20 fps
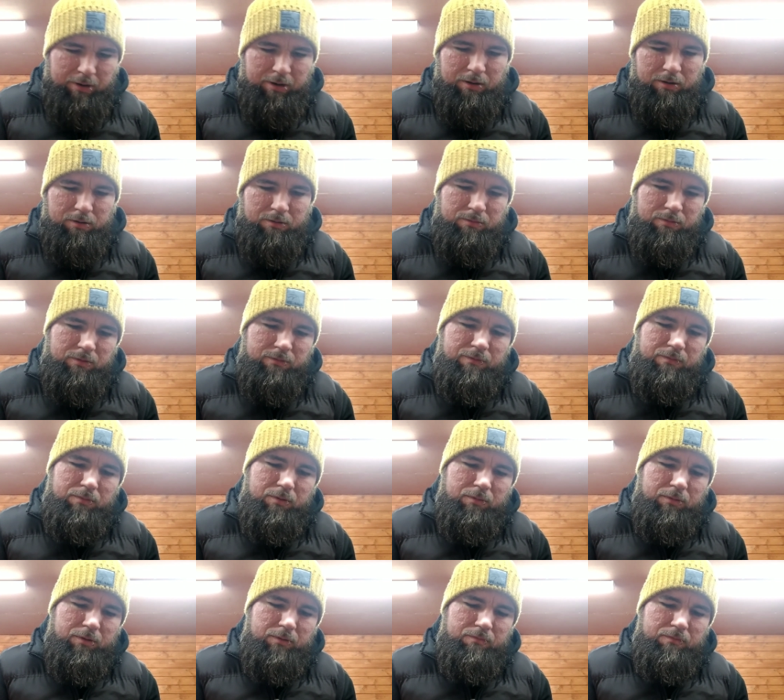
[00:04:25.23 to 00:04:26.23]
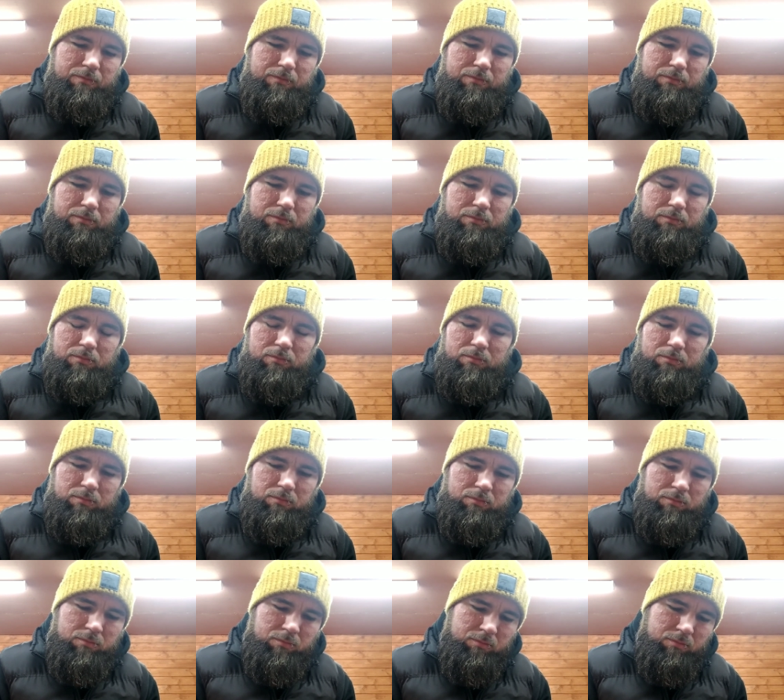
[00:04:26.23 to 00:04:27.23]
plug with probably
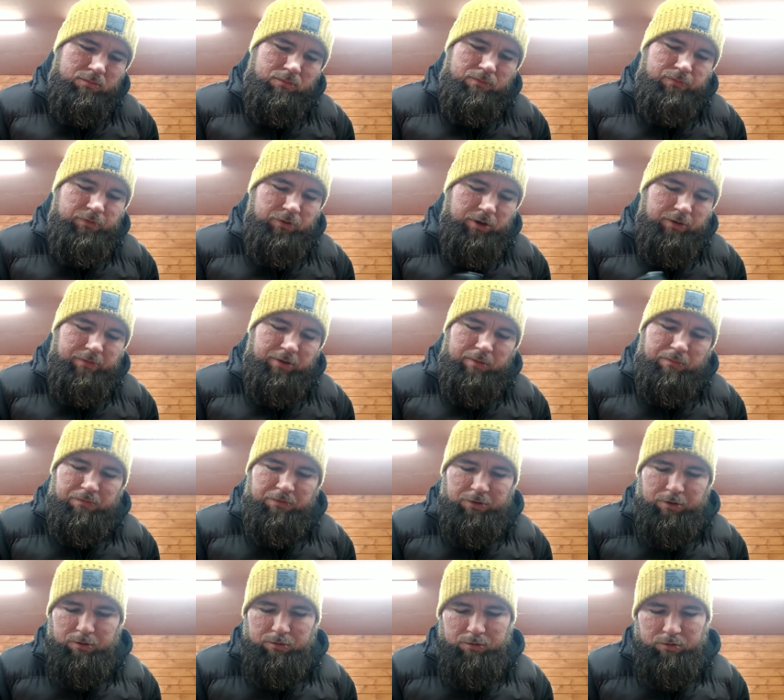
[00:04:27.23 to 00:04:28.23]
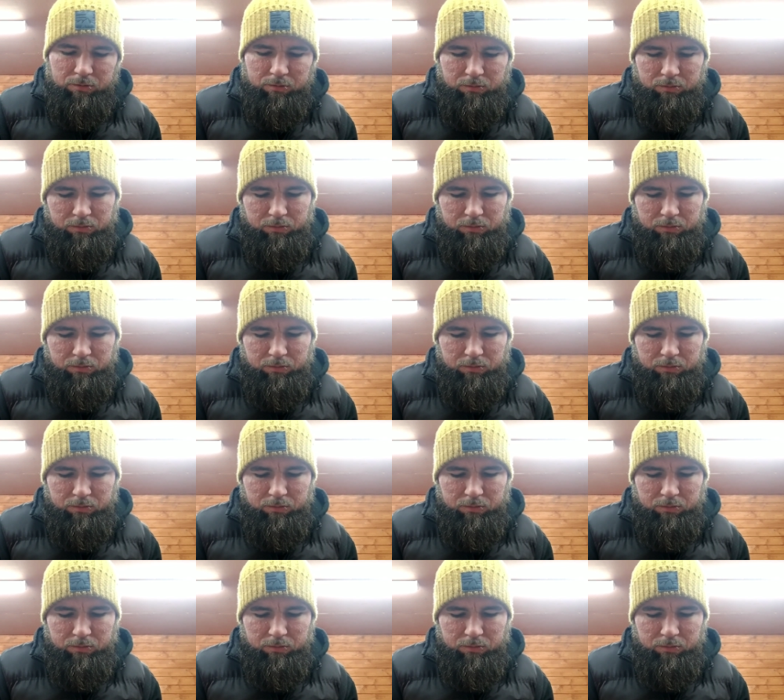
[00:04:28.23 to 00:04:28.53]
five amp fuse.